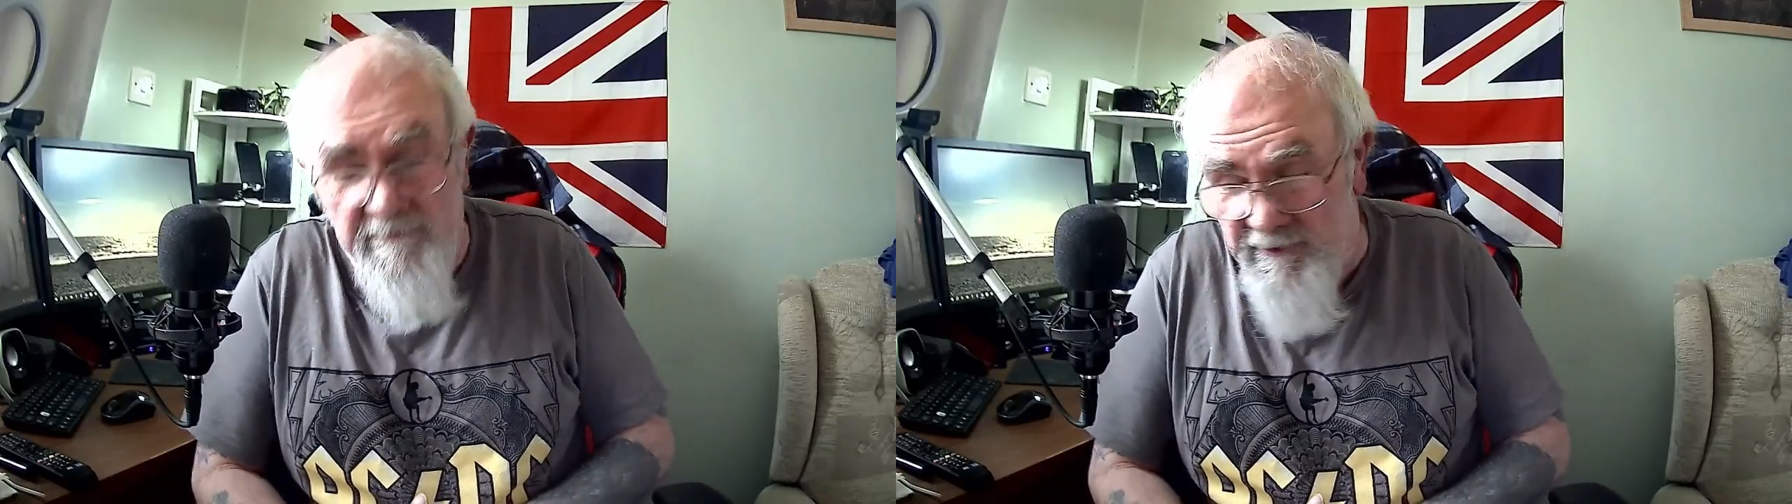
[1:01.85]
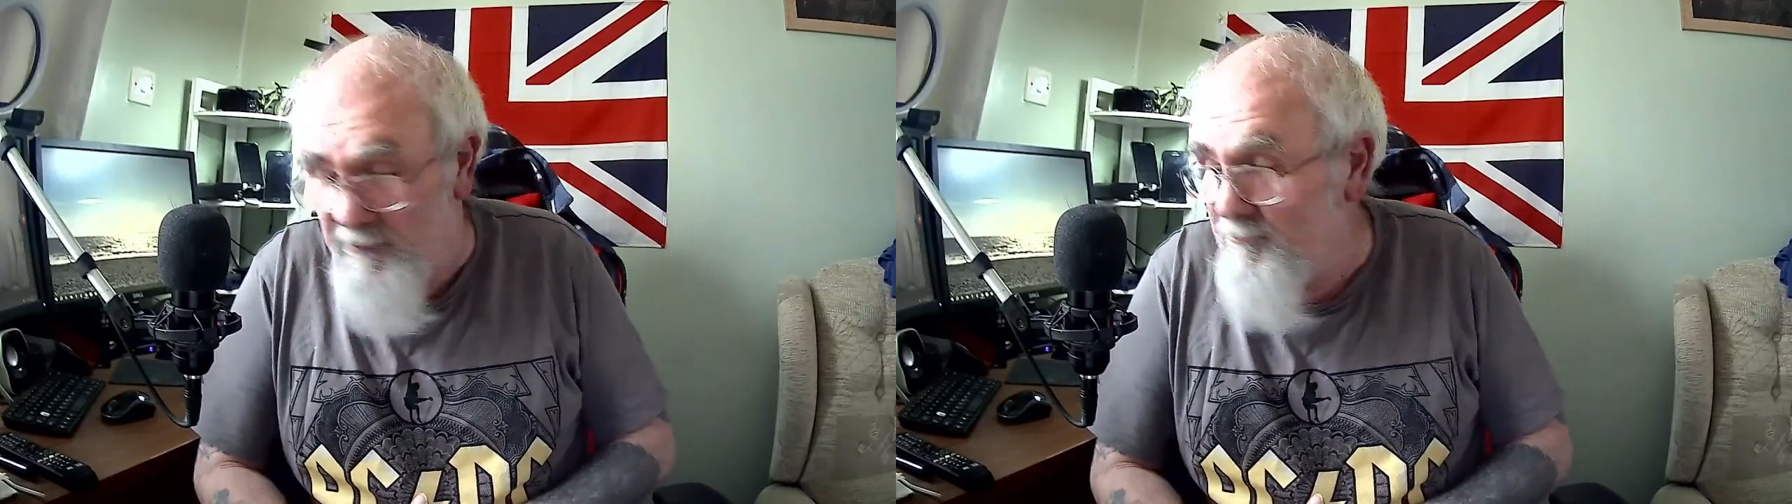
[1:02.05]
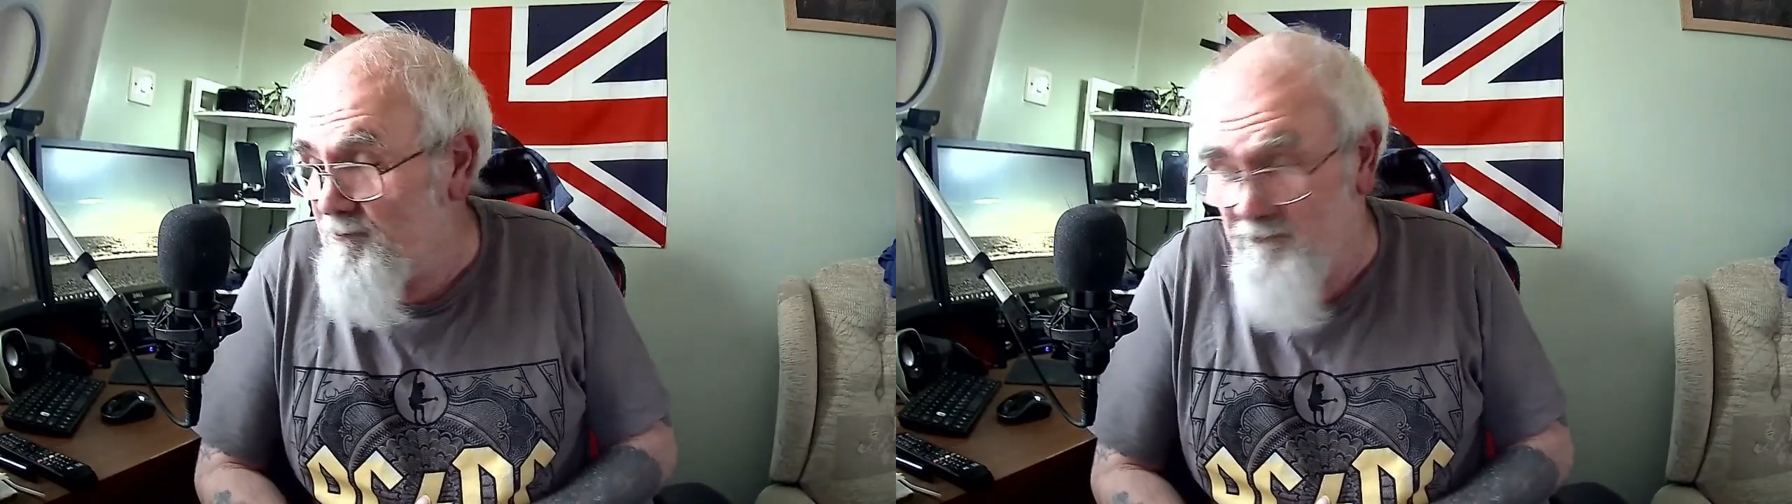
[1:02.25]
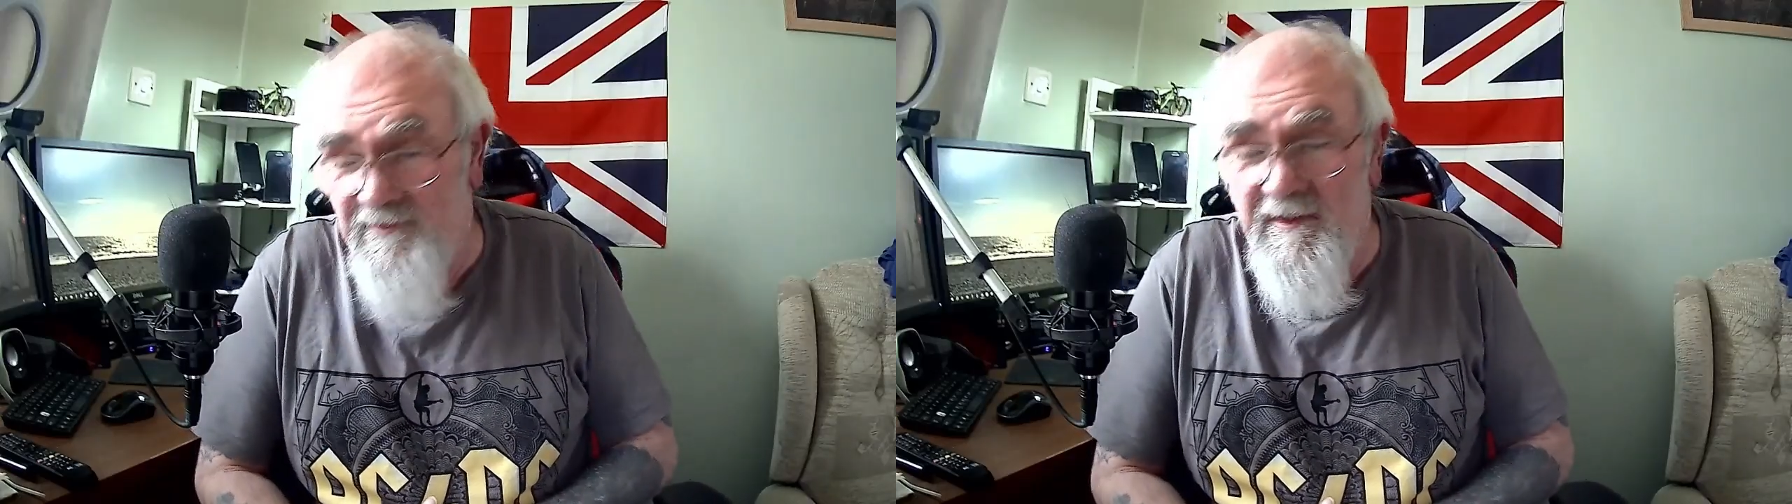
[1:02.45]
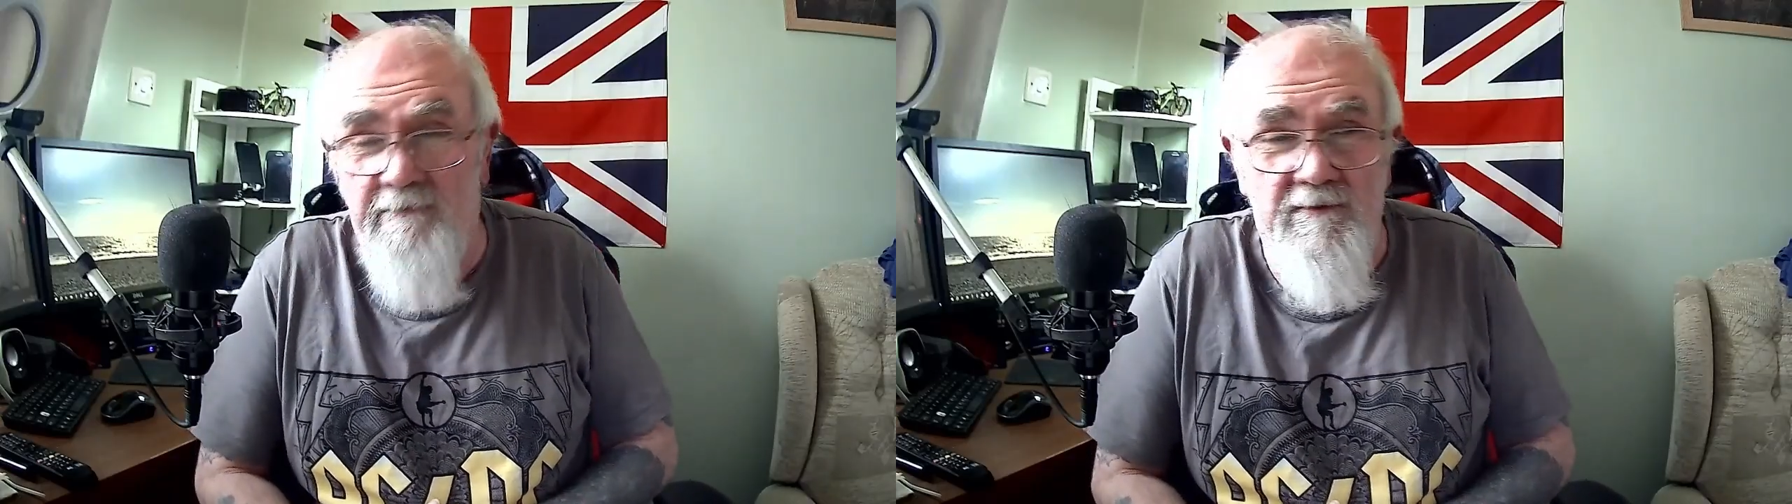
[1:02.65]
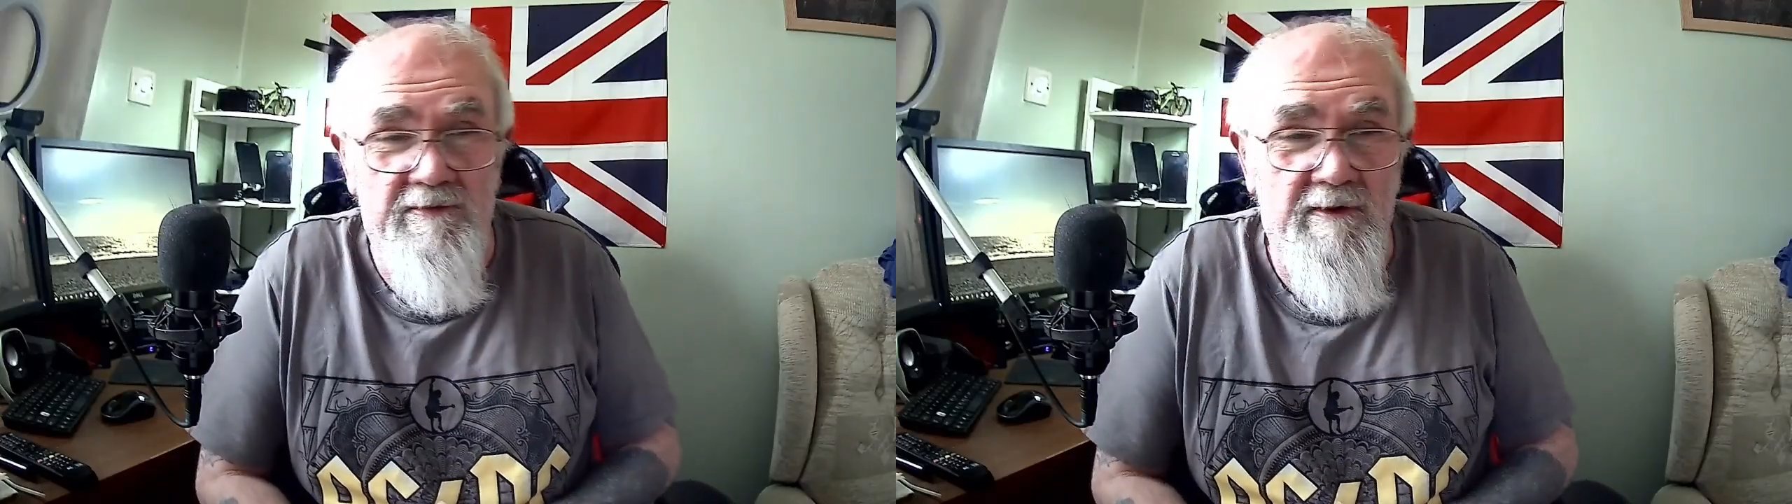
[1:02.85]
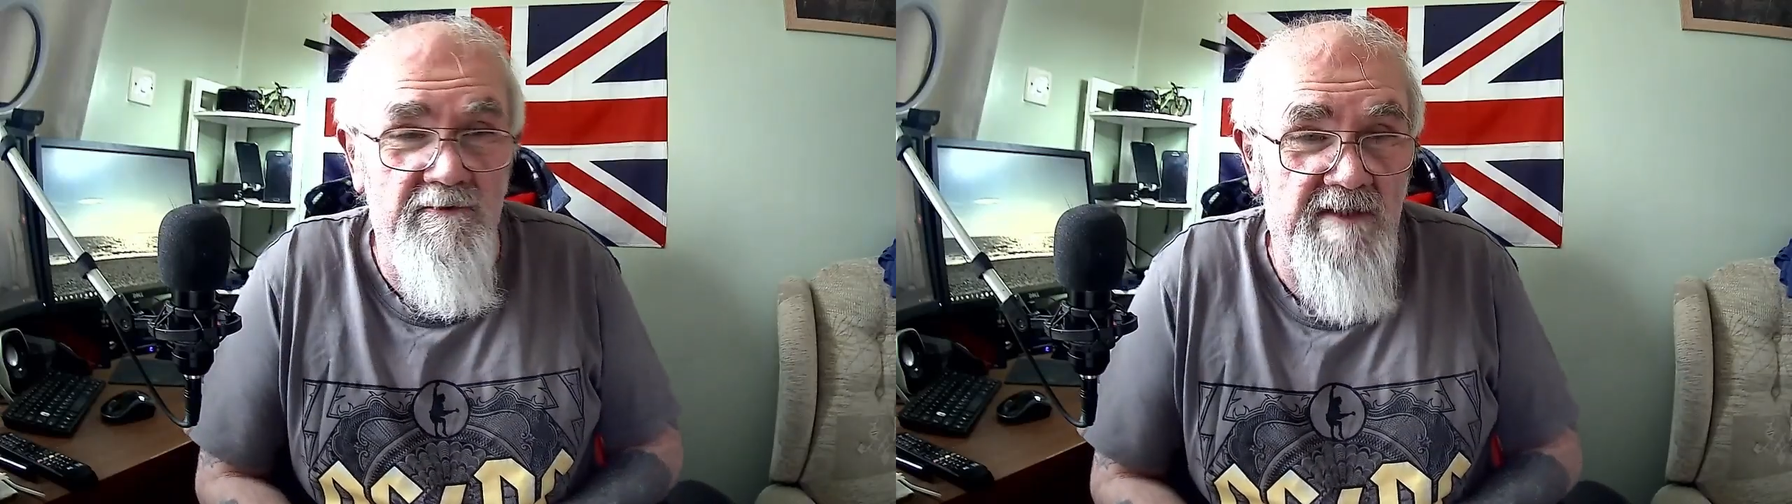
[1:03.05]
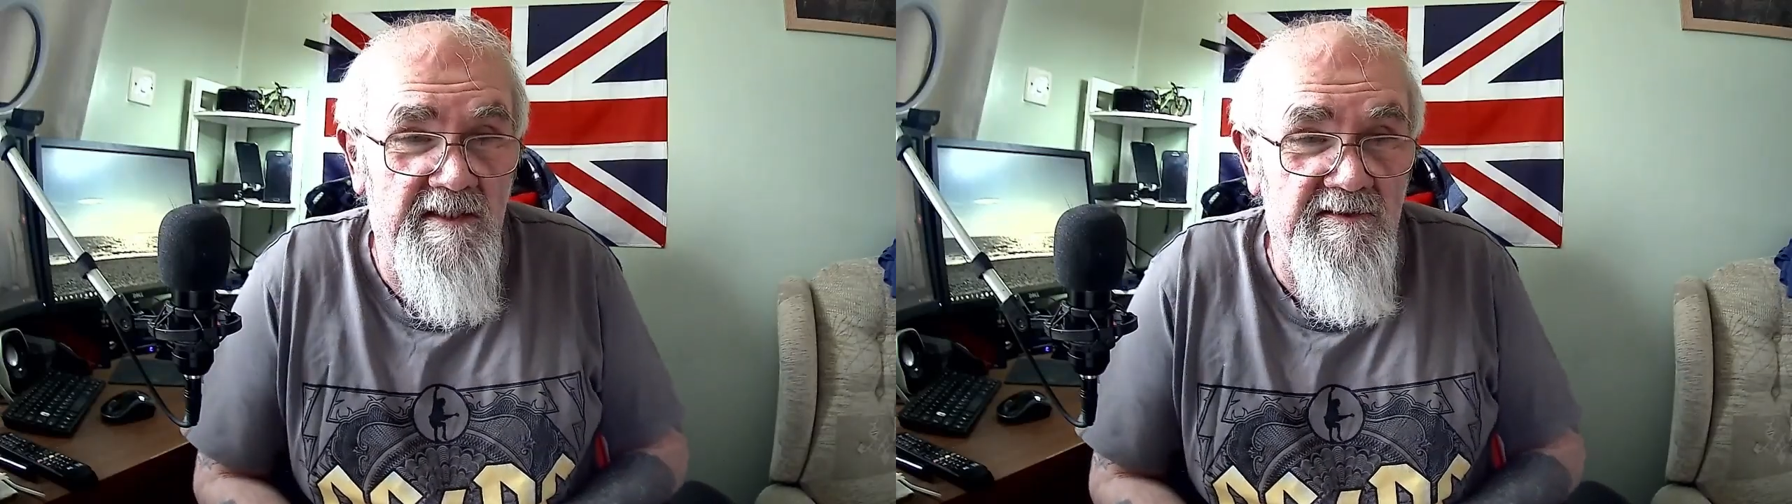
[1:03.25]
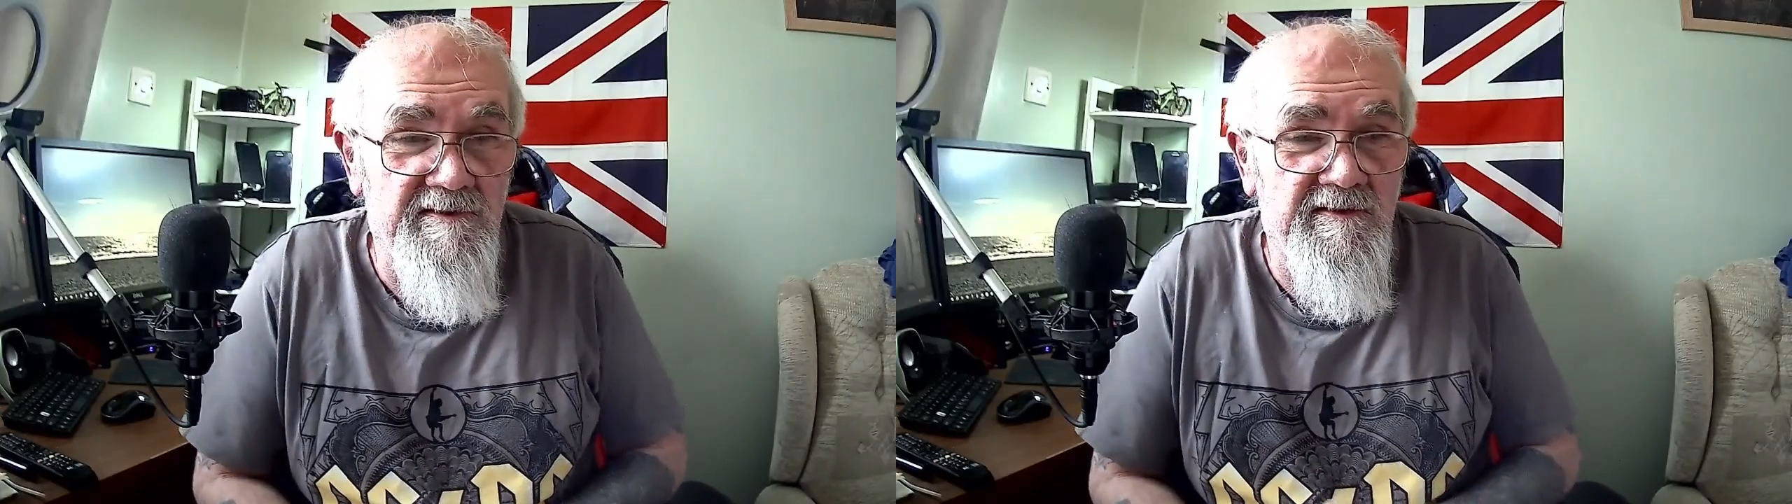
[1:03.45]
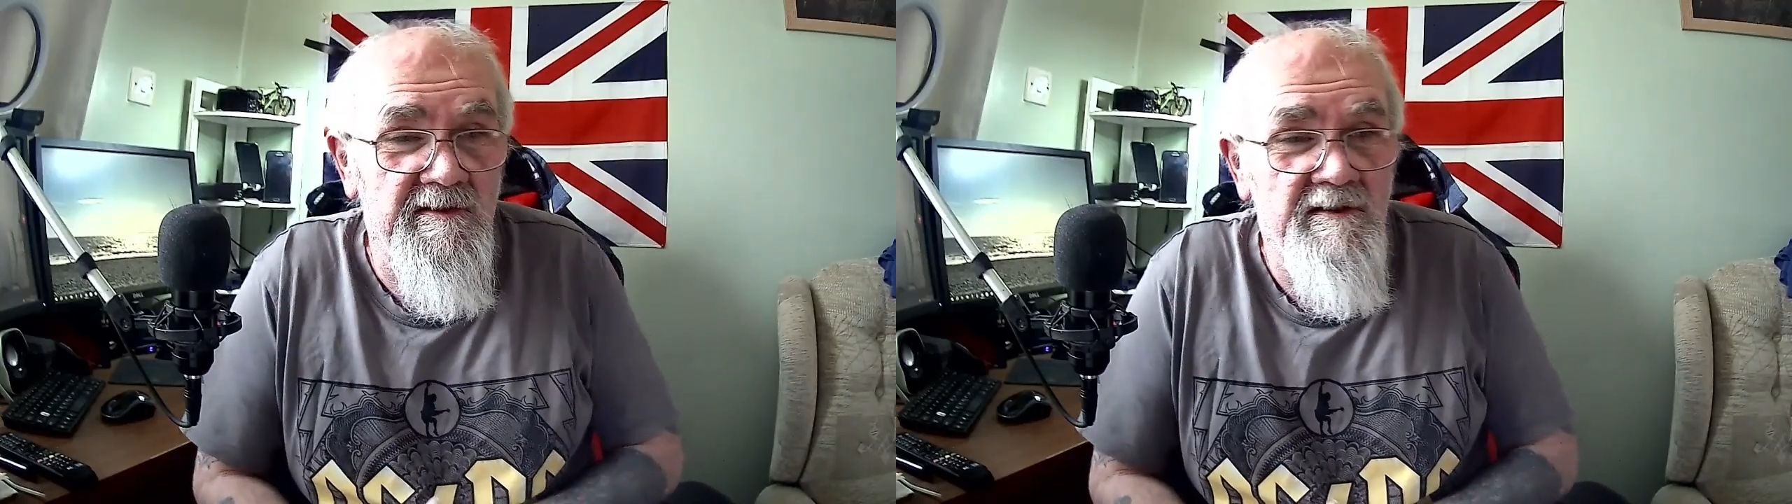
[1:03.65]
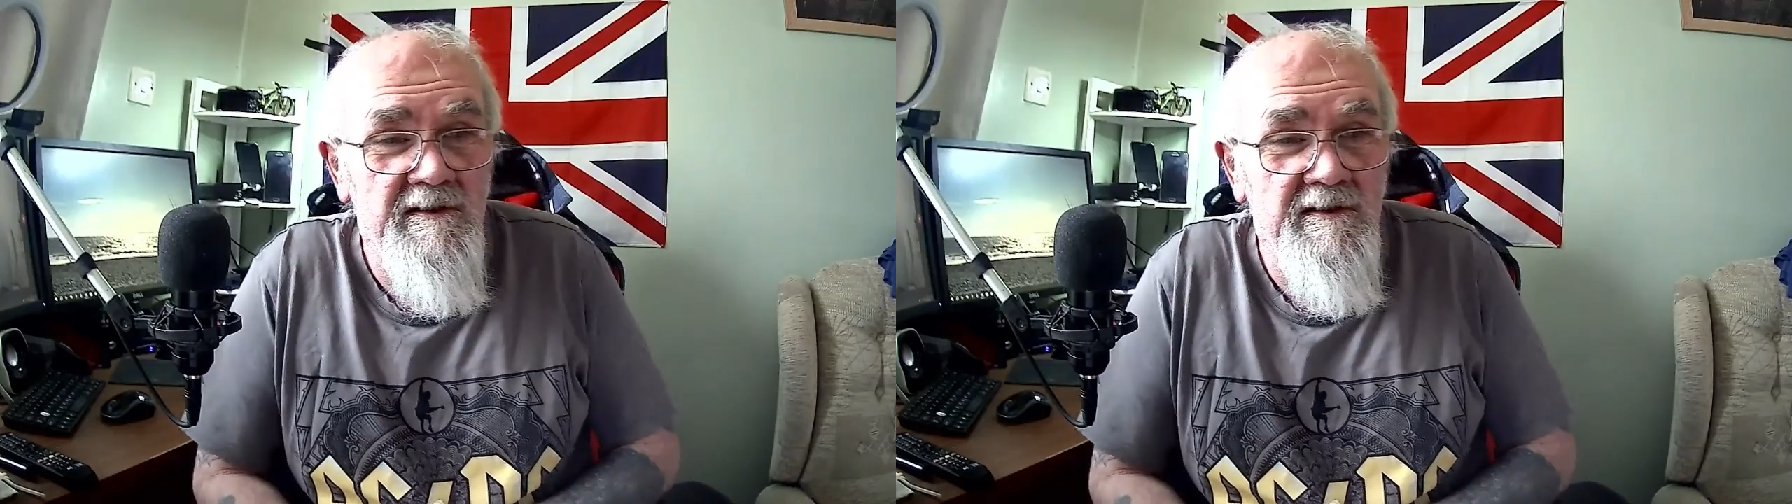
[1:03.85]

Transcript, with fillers: two separate protests